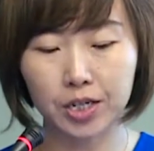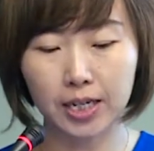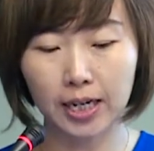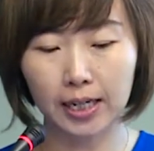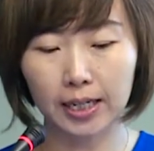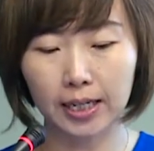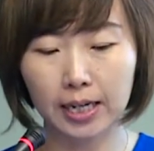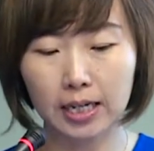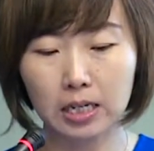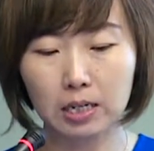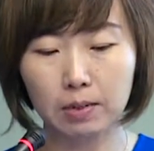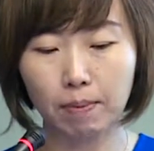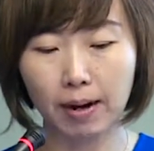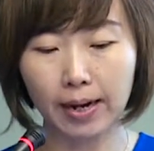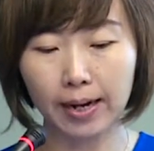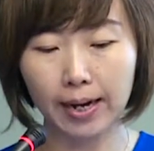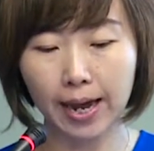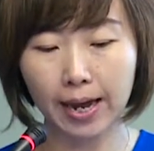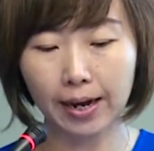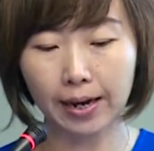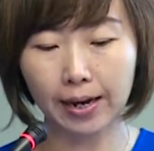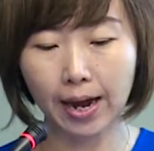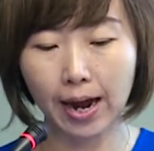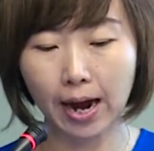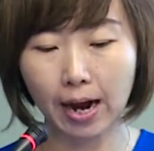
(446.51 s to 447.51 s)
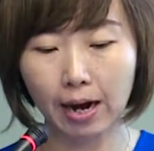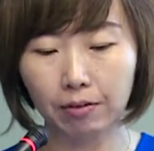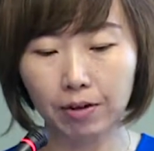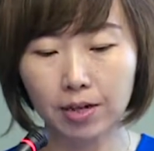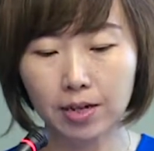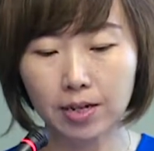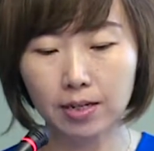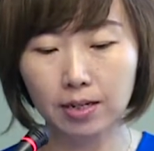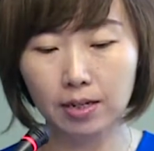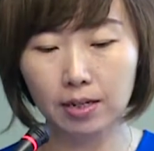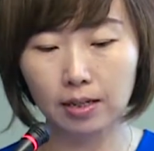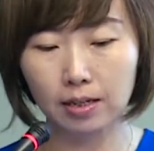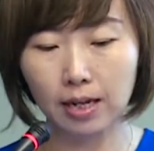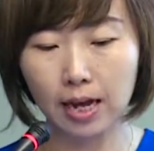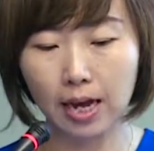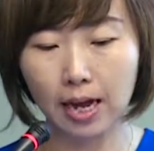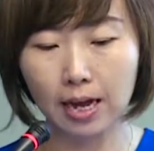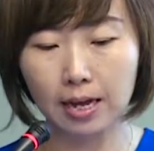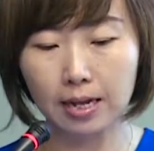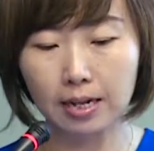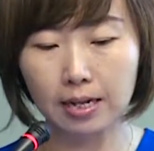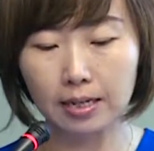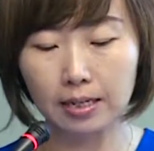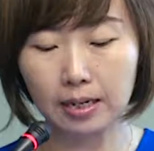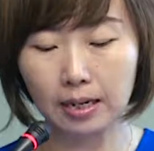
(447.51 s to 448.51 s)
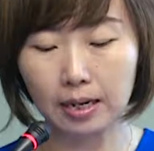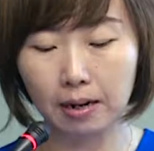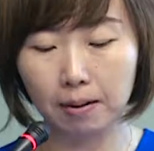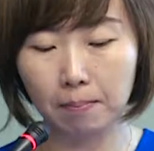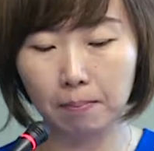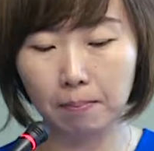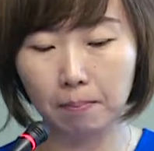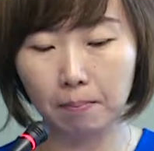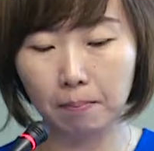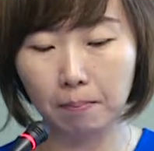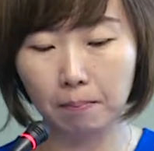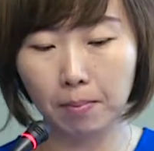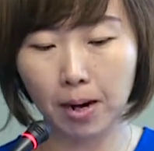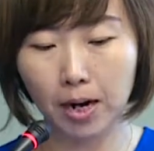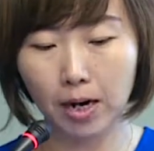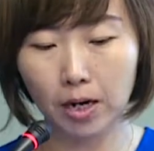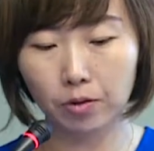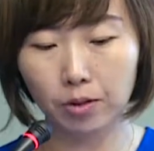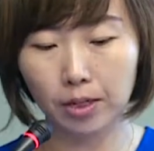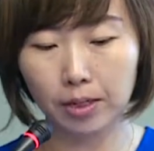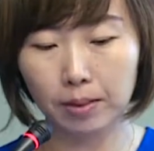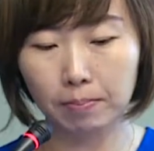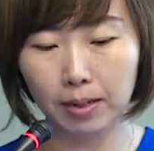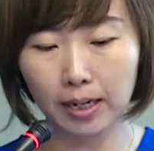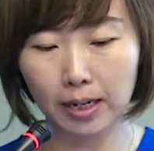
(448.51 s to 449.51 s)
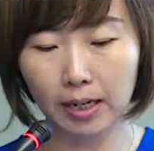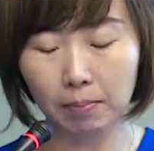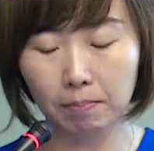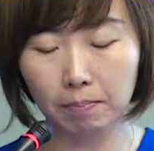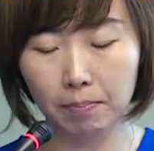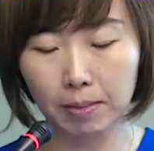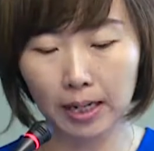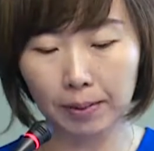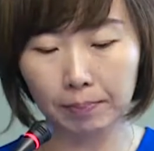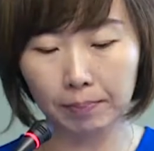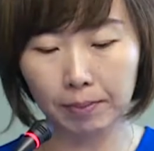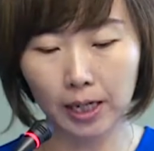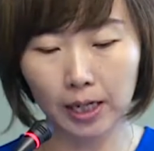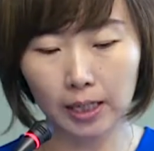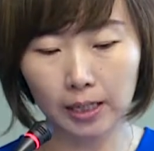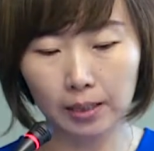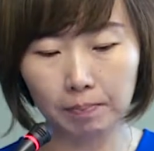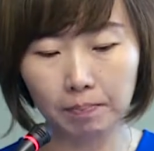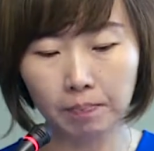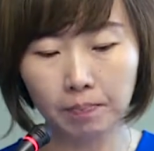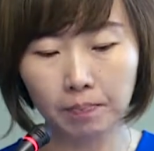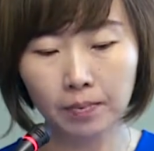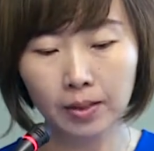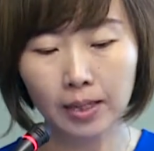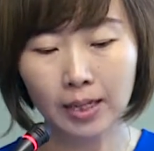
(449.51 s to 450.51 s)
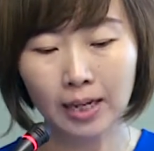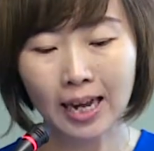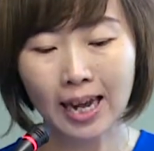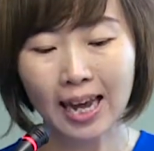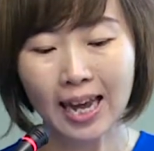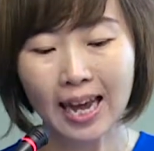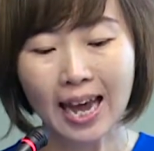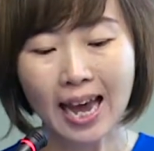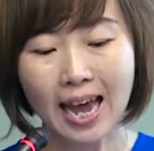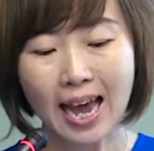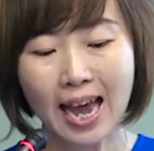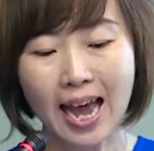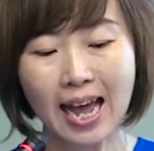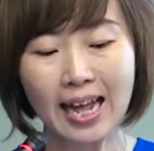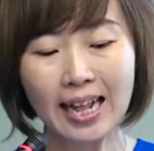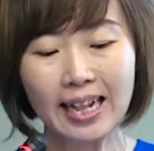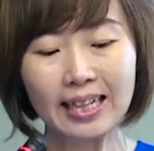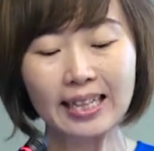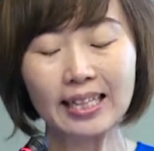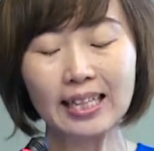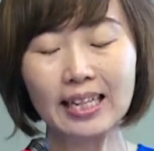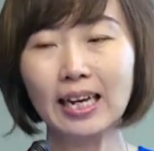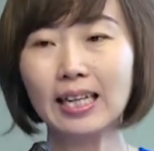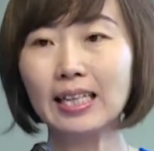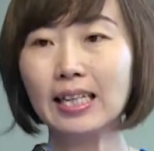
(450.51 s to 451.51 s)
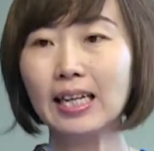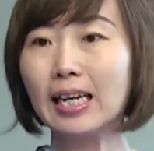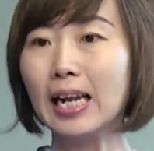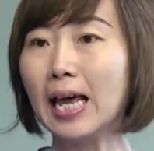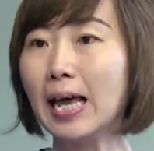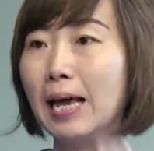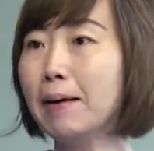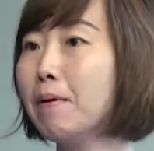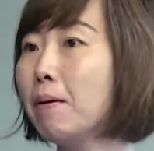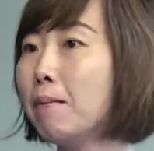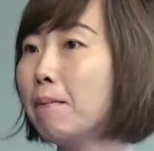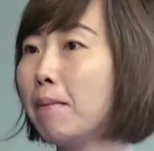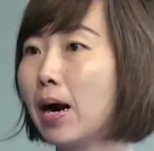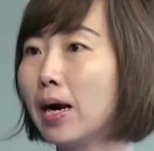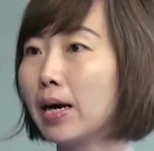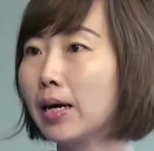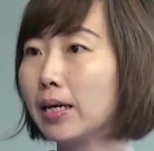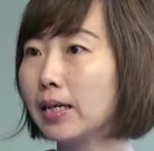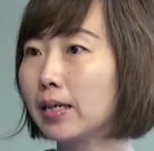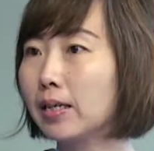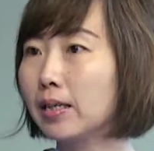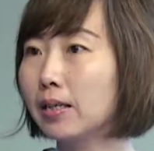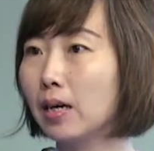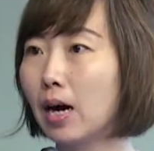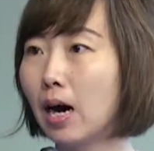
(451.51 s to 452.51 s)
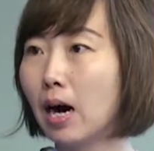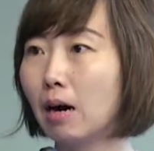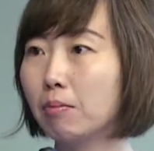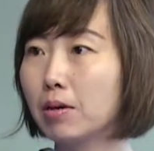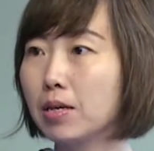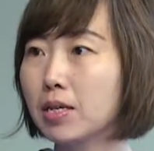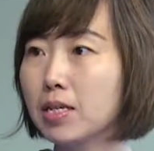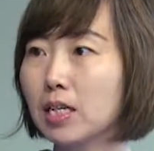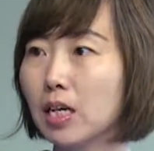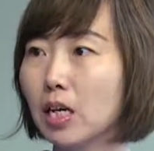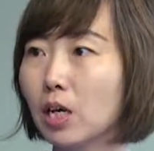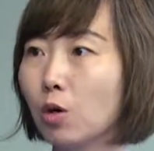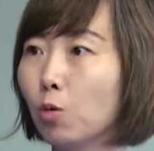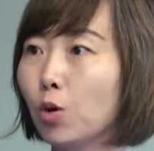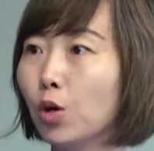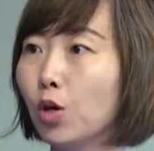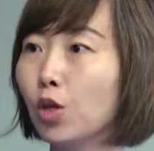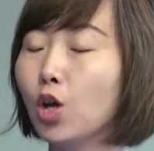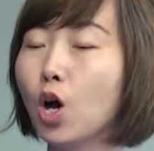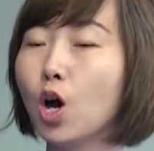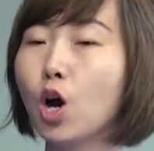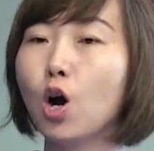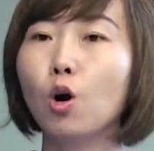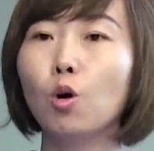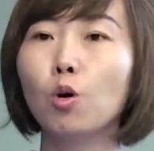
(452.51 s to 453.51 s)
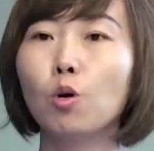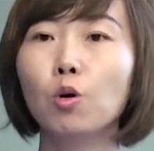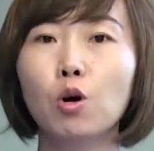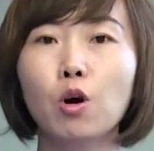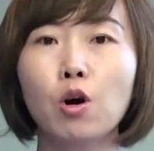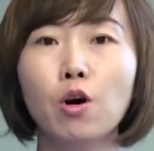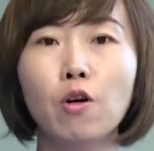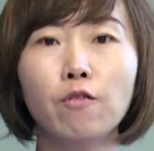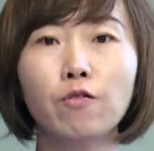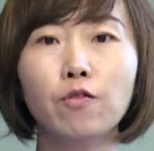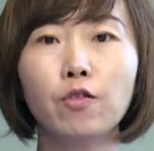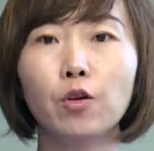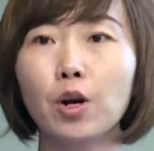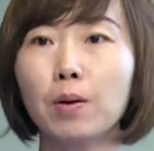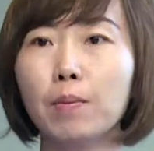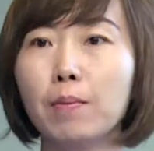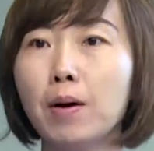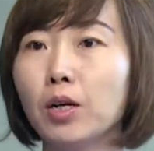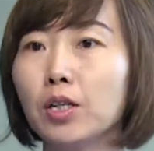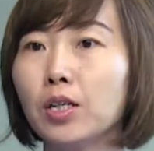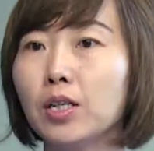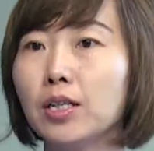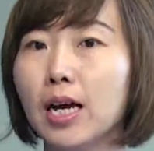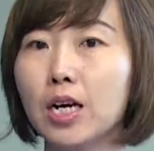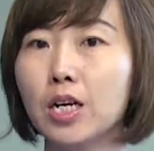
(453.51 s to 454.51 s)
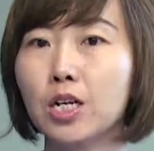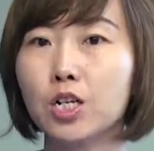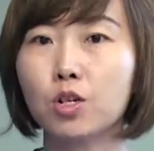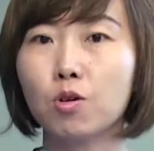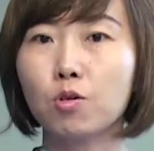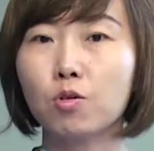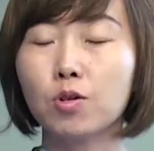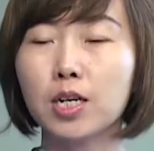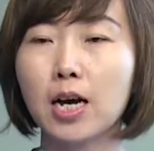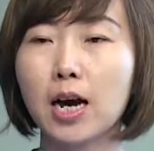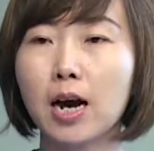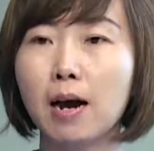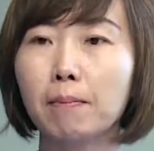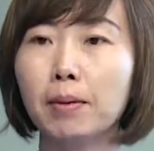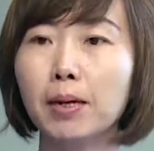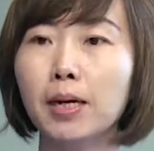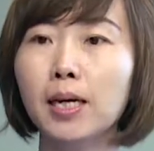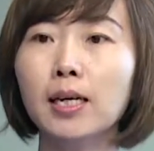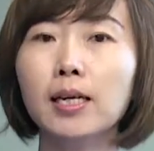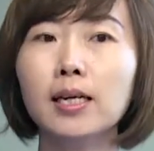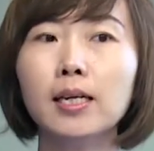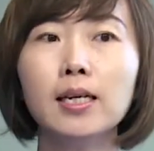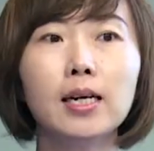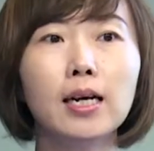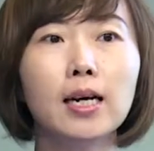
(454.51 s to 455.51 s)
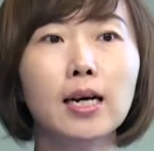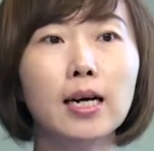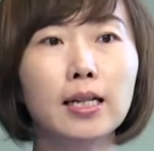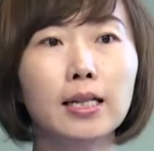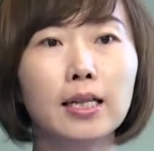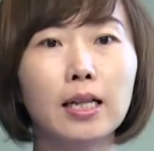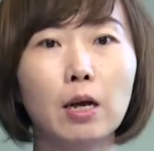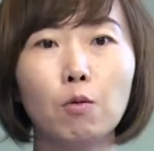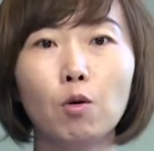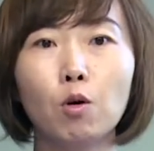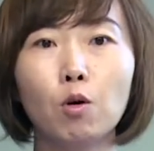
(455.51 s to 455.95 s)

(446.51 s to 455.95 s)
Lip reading: studies by Anne Harrison and Margaret Macmillan. And in the labor market, obviously, we know foreign multinationals come in, they